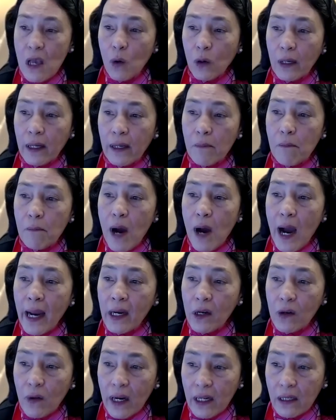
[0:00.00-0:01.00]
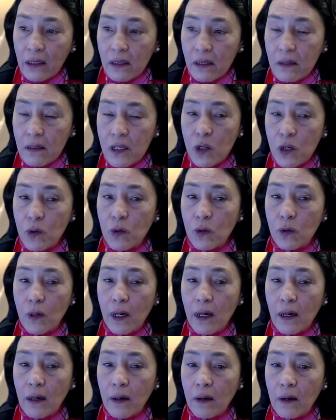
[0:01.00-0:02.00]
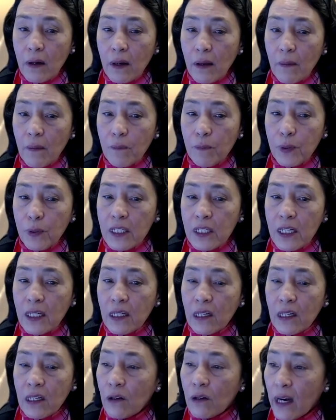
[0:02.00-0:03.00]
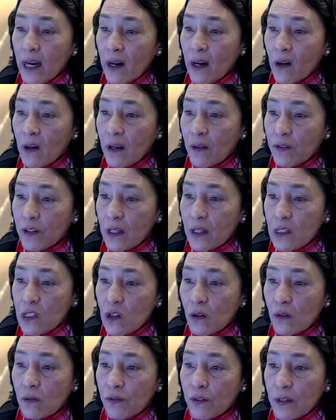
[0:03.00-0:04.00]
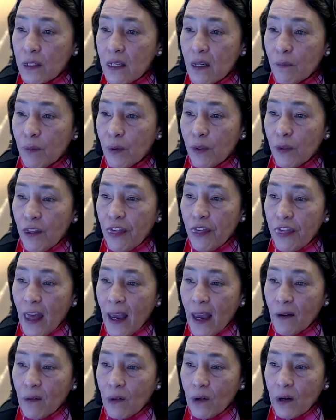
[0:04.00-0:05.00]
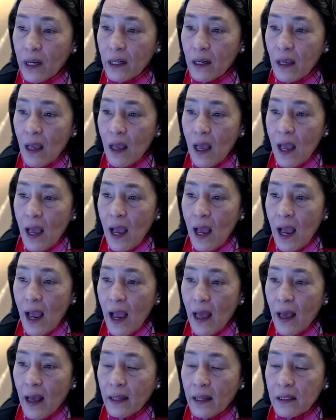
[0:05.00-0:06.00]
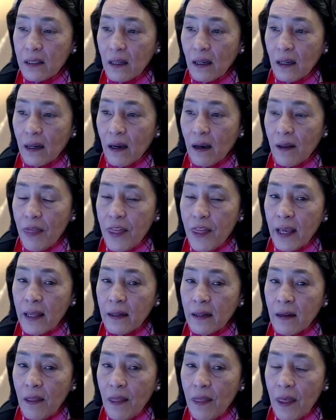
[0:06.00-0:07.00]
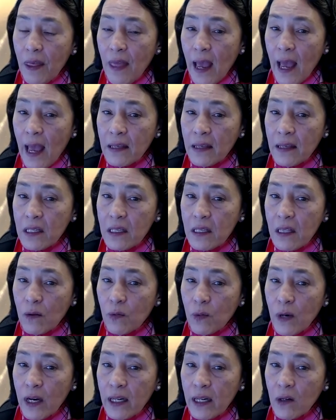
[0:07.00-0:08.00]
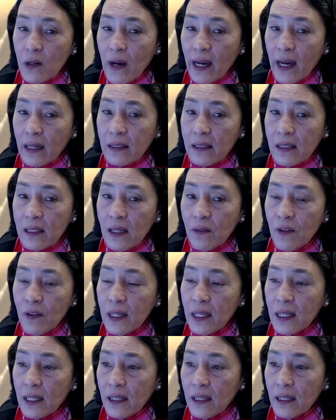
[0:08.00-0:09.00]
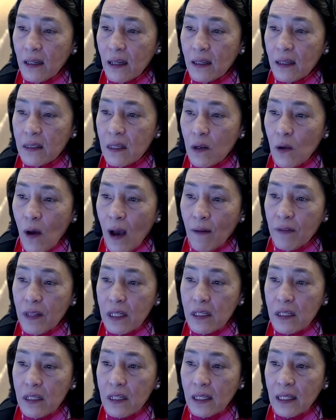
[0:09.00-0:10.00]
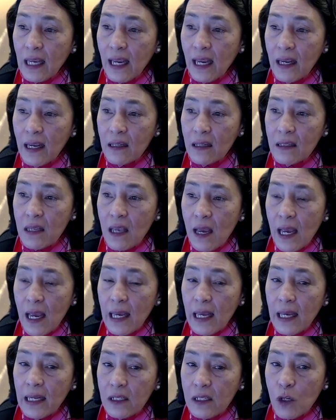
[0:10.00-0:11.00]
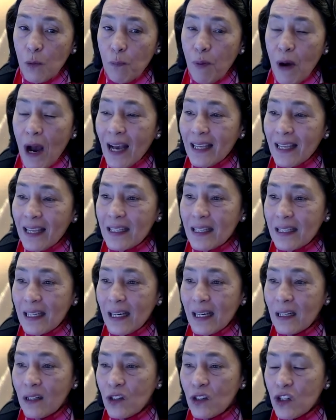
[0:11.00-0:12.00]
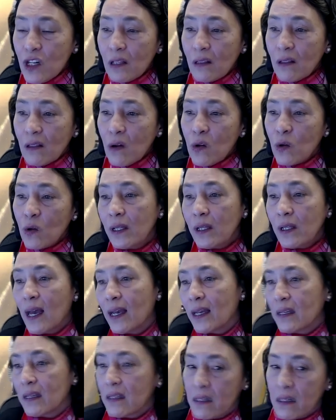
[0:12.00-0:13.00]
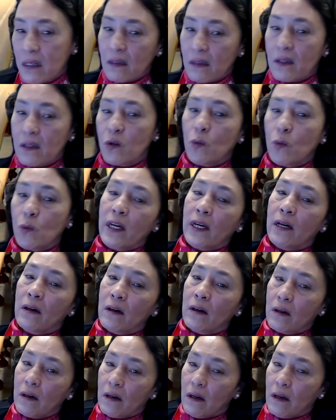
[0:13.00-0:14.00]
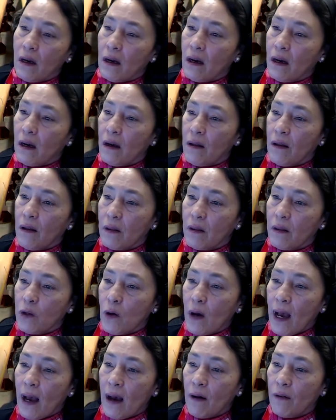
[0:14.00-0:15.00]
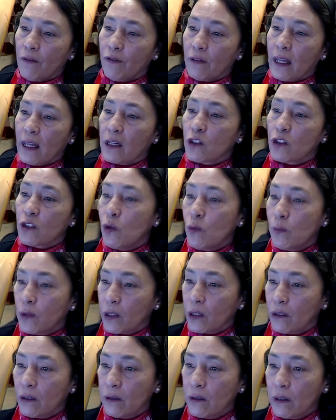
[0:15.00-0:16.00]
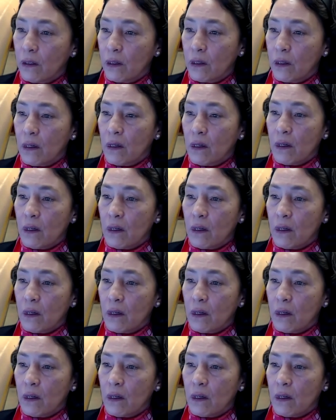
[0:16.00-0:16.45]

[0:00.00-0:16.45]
can migrate to a particular area of concern for example the thyroid and uh, then as the radioactivity as you have these decays it deposits energy localized to where uh, you have like a tumor mm